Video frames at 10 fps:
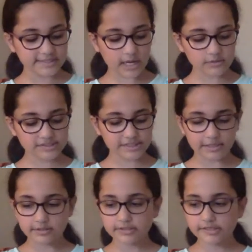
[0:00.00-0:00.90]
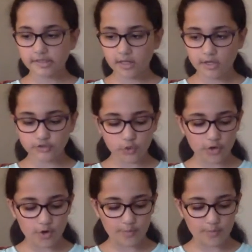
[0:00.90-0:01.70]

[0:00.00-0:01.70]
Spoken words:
Downstairs, a door